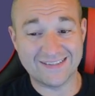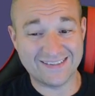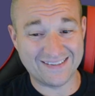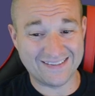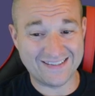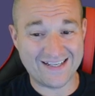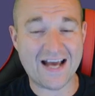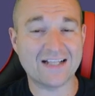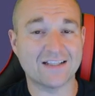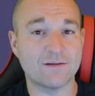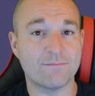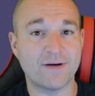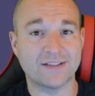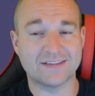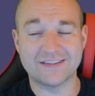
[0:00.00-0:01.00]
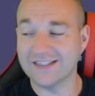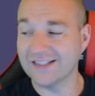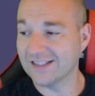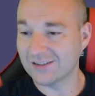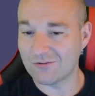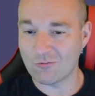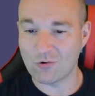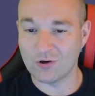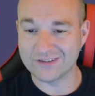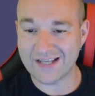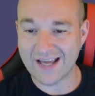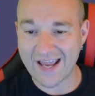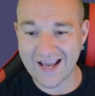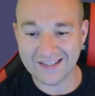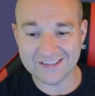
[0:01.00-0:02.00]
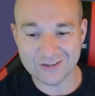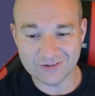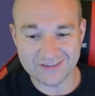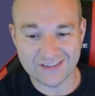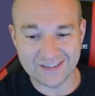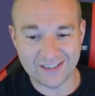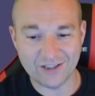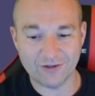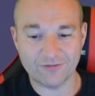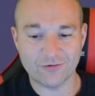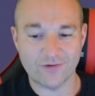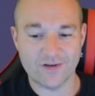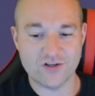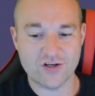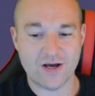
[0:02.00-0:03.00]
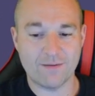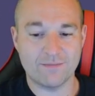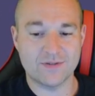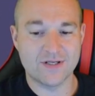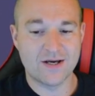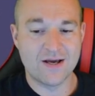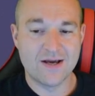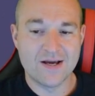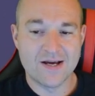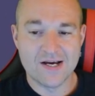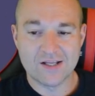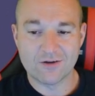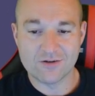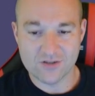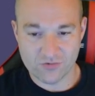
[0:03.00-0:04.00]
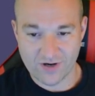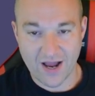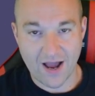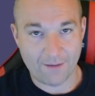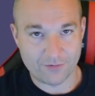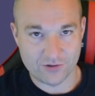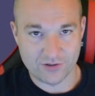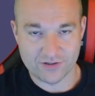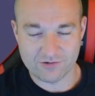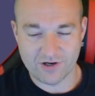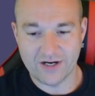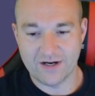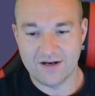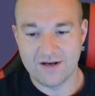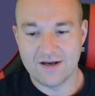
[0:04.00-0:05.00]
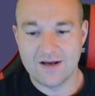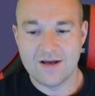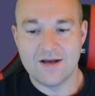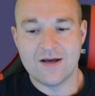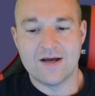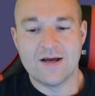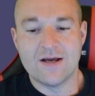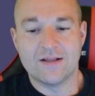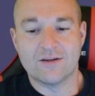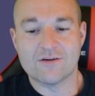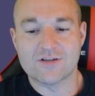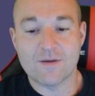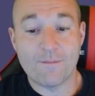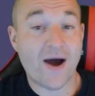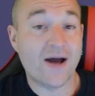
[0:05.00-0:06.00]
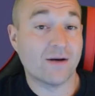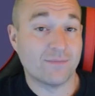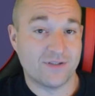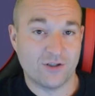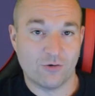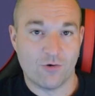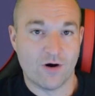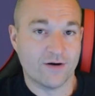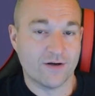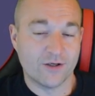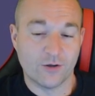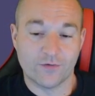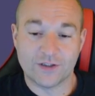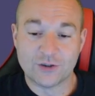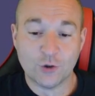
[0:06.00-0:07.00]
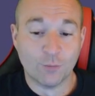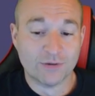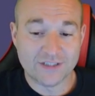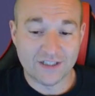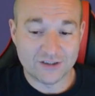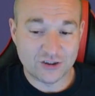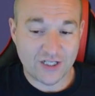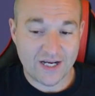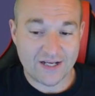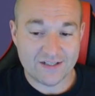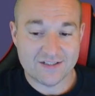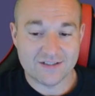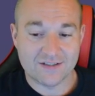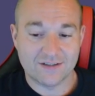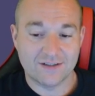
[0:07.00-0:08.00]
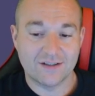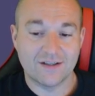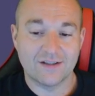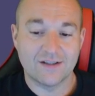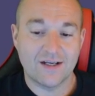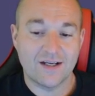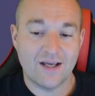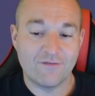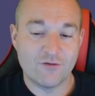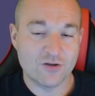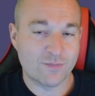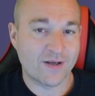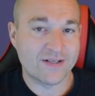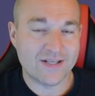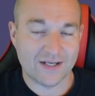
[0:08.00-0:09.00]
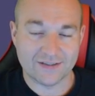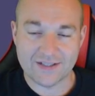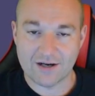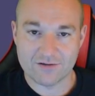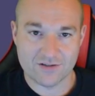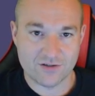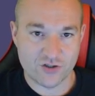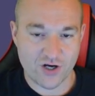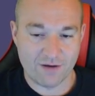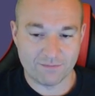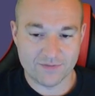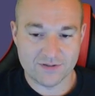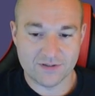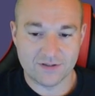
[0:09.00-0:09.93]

not the best thing in the world. As you see here for the gems, there's 3 options, right? There's the bottom tier one. You have a 2% chance if you spend 10,000 gems.